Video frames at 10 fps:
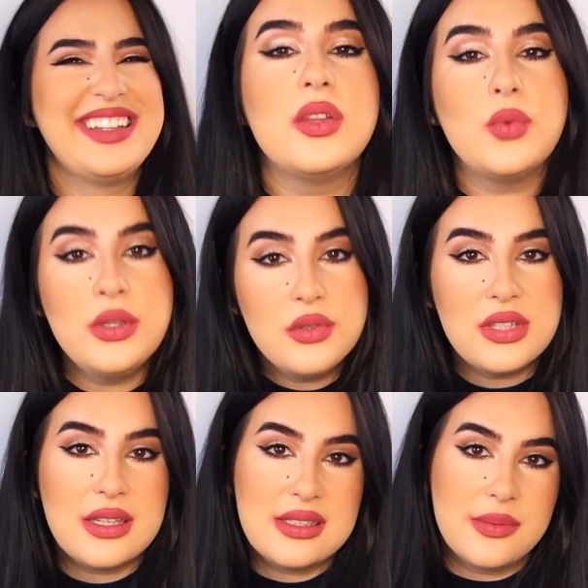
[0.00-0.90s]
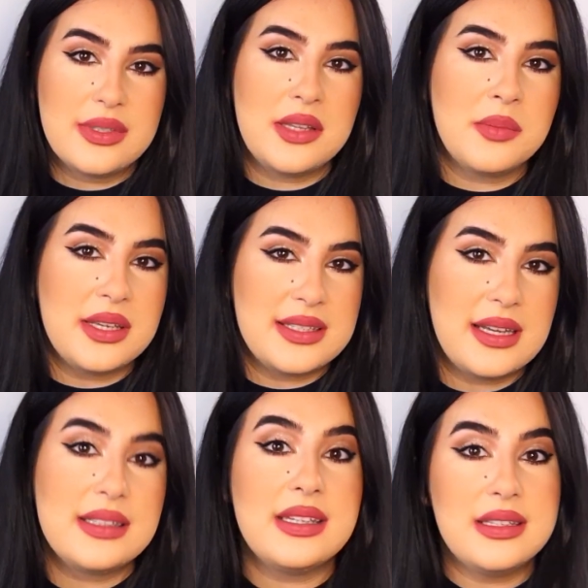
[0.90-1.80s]
And when you test them side by
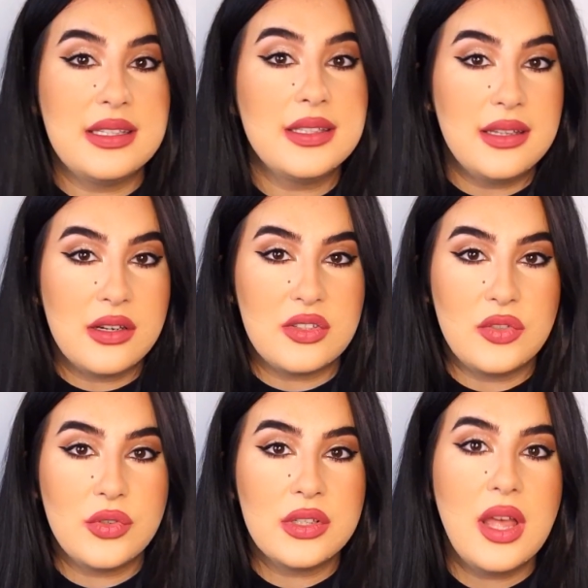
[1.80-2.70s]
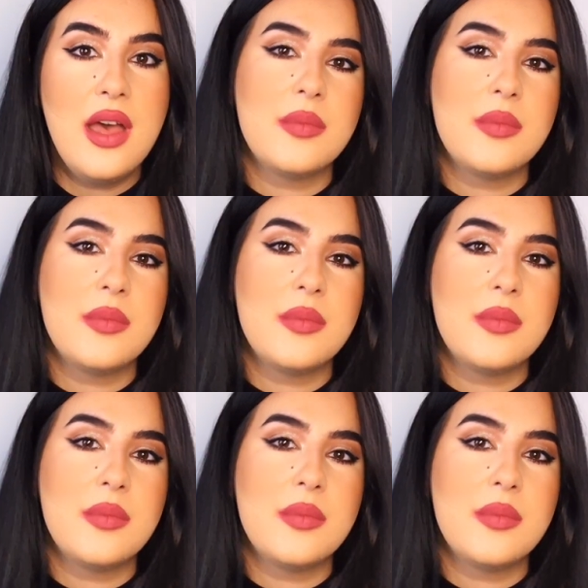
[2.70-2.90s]
side, indeed they are different,